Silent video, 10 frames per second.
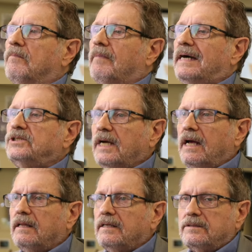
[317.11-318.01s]
My
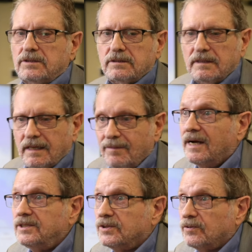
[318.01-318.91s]
challenge and
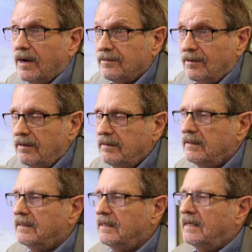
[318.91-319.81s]
my struggle
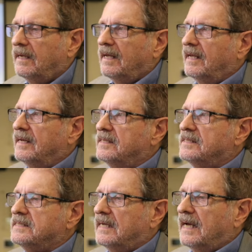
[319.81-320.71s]
is,